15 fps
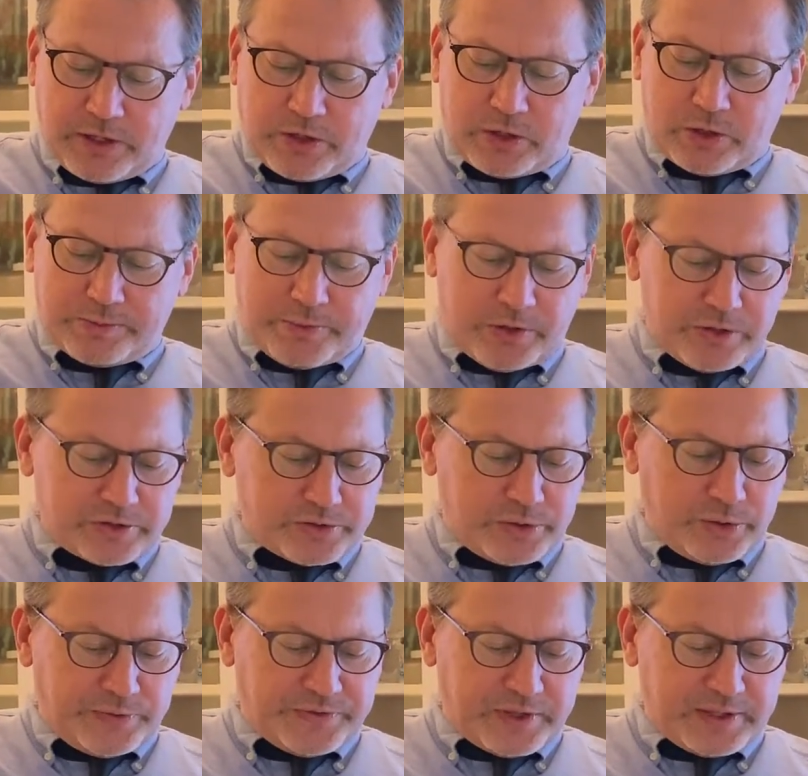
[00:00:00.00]
You mark
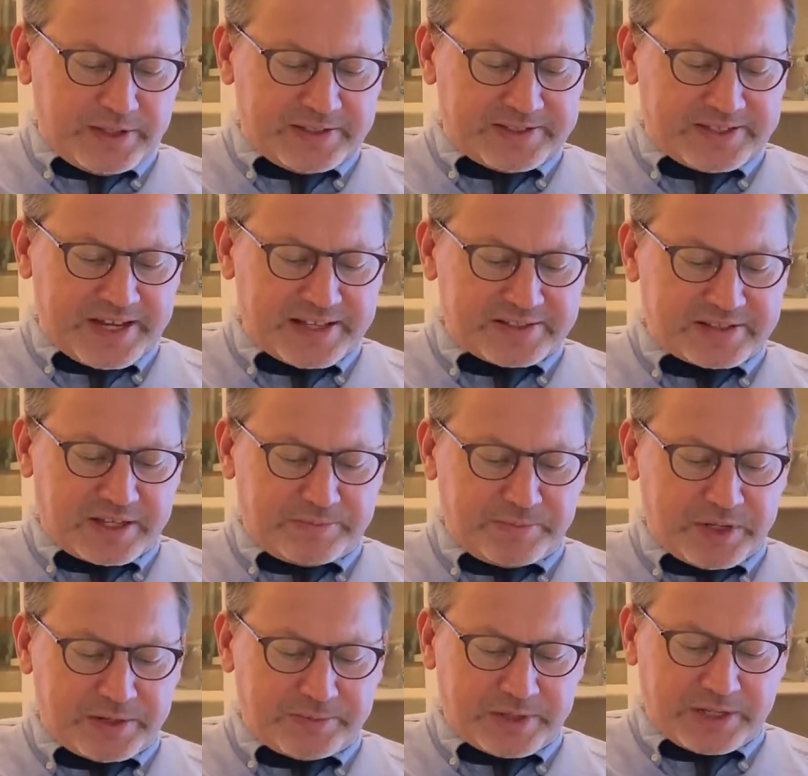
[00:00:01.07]
2 of the intensity
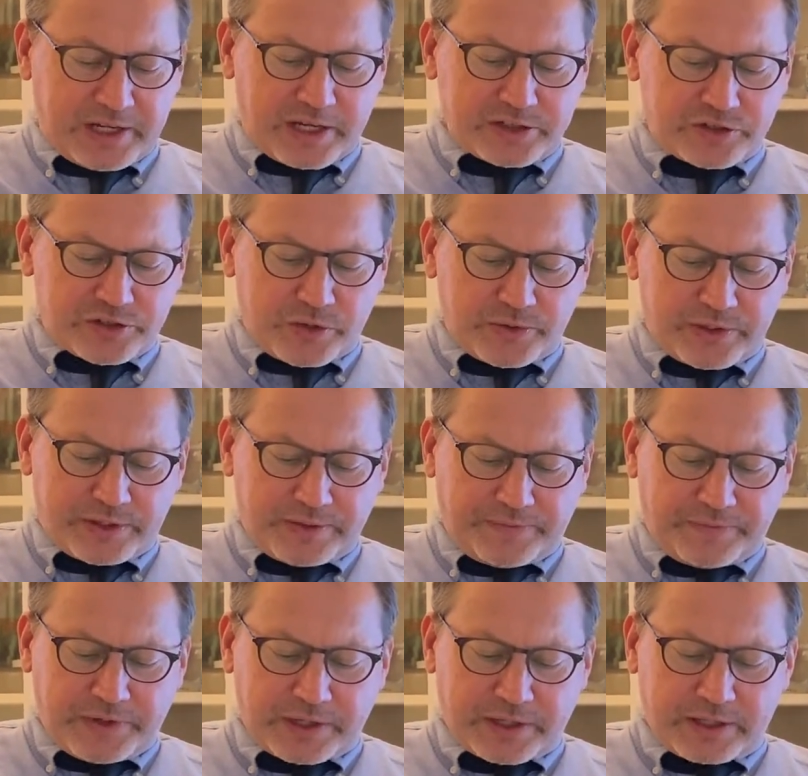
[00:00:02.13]
minima as shown in the
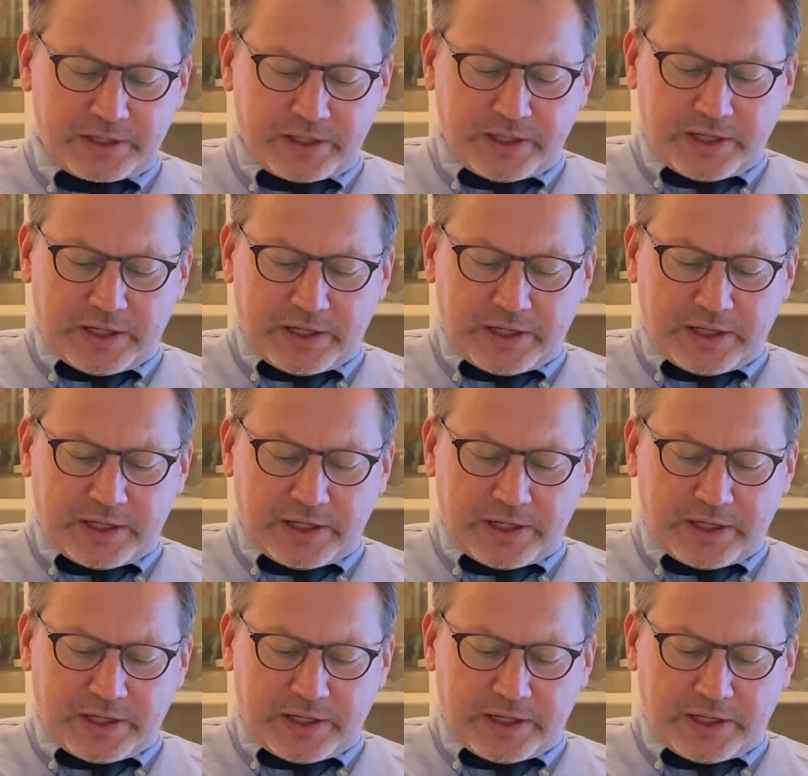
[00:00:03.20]
figure